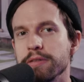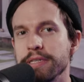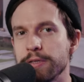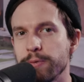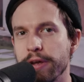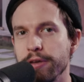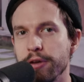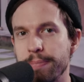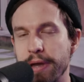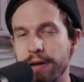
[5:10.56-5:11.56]
So this is where you
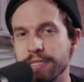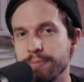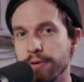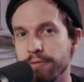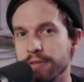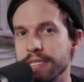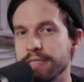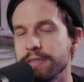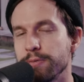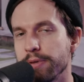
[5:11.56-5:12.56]
could pair support and
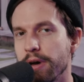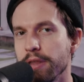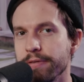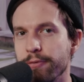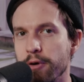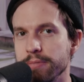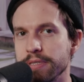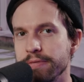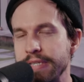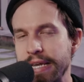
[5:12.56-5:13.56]
resistance with other
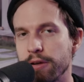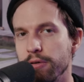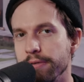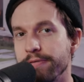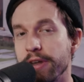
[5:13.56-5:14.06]
forms of technical and